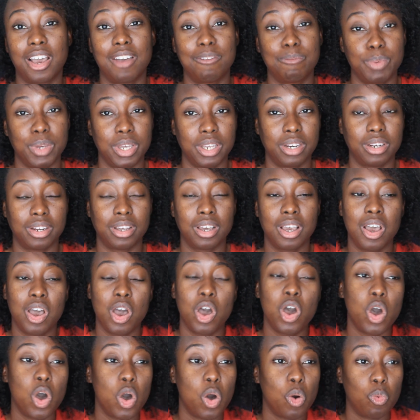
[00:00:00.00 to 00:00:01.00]
I've been
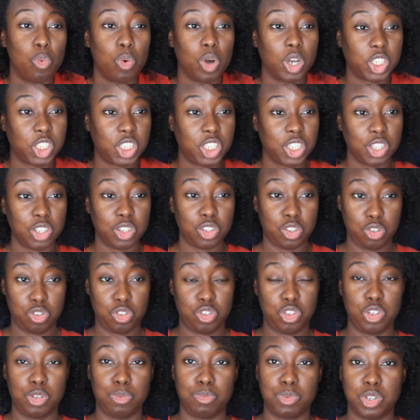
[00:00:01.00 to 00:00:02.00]
watching
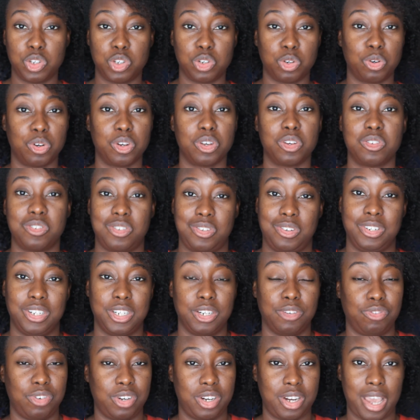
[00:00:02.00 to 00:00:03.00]
YouTube tutorials on
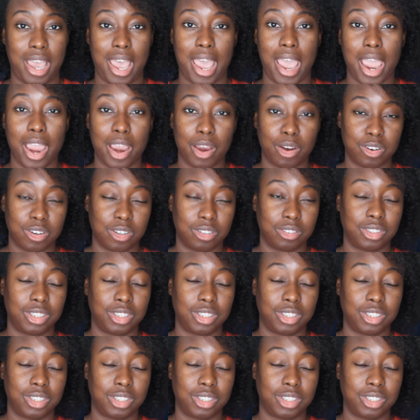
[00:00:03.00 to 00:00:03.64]
different hair